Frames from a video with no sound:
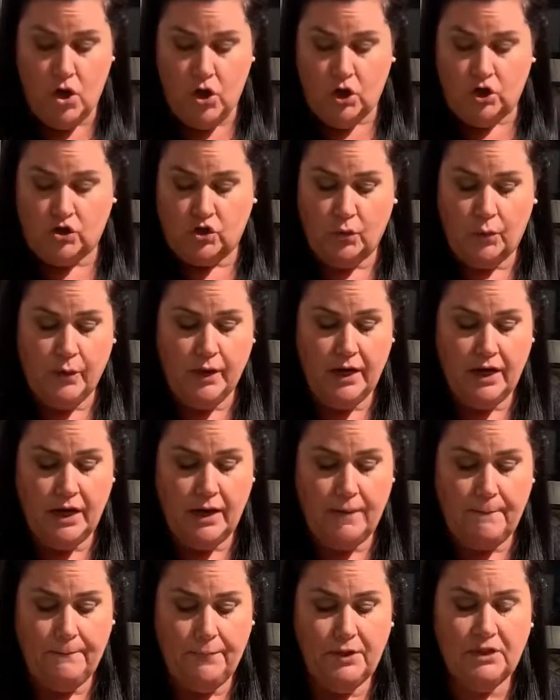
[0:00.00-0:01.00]
So we're
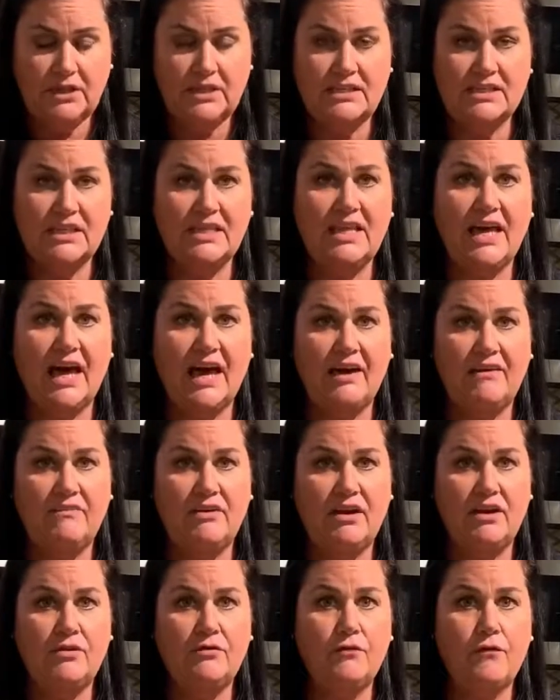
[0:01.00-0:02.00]
gonna put this in the
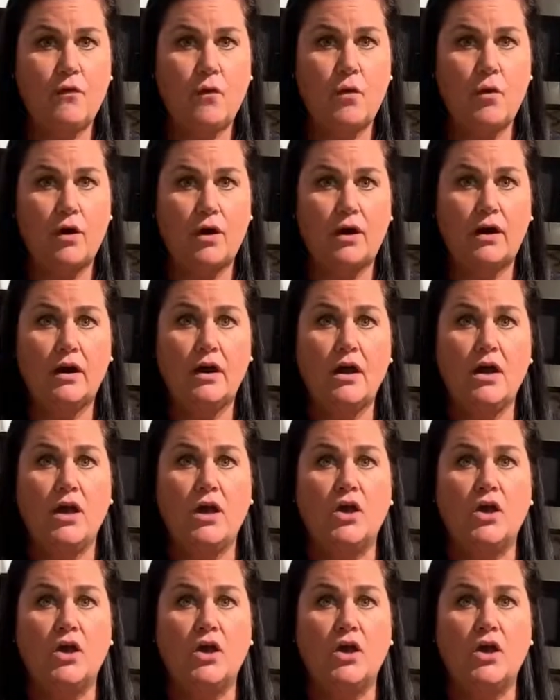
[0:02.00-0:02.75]
oven for